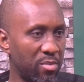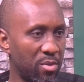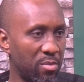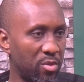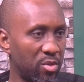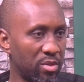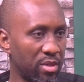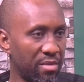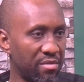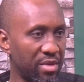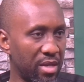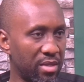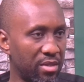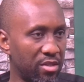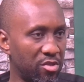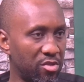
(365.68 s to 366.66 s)
but most are
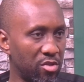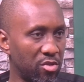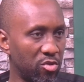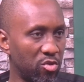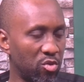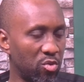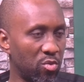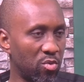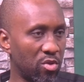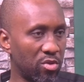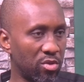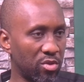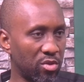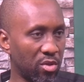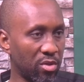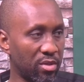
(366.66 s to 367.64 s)
transitioned
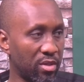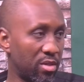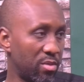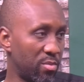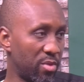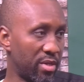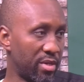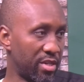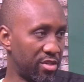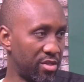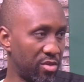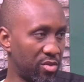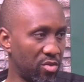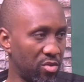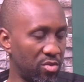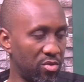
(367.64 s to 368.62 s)
towards sustainable energy
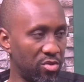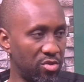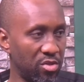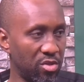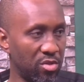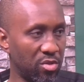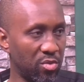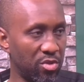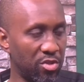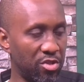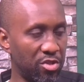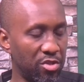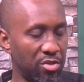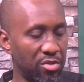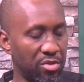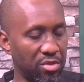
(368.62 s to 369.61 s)
solutions, which yes.
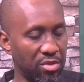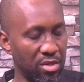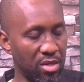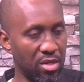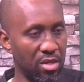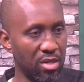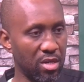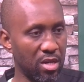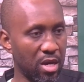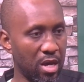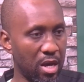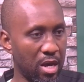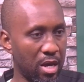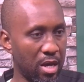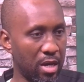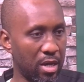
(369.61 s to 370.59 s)
is
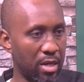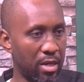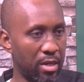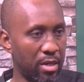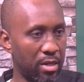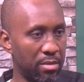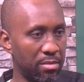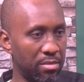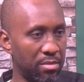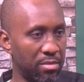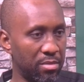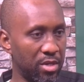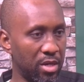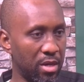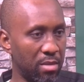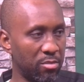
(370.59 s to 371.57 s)
um,
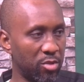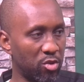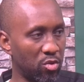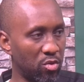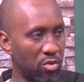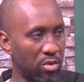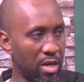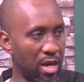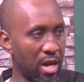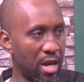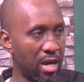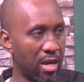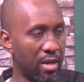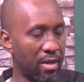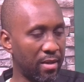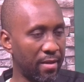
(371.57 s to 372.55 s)
um,
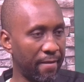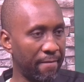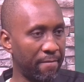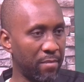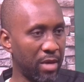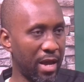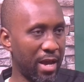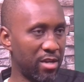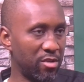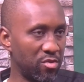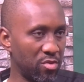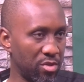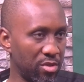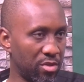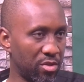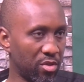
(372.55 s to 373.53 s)
solar.
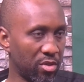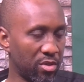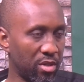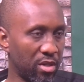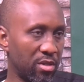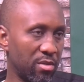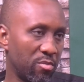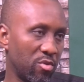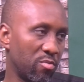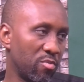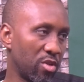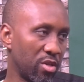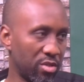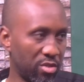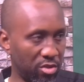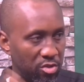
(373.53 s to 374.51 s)
Hydro is sustainable, but
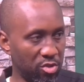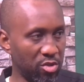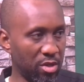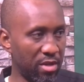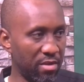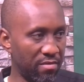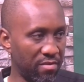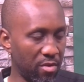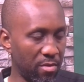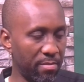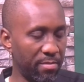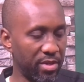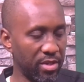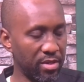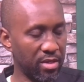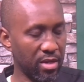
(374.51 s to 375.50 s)
it's usually for
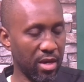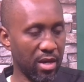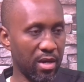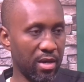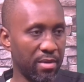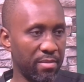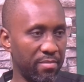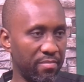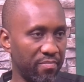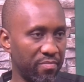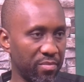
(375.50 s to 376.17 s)
big, um,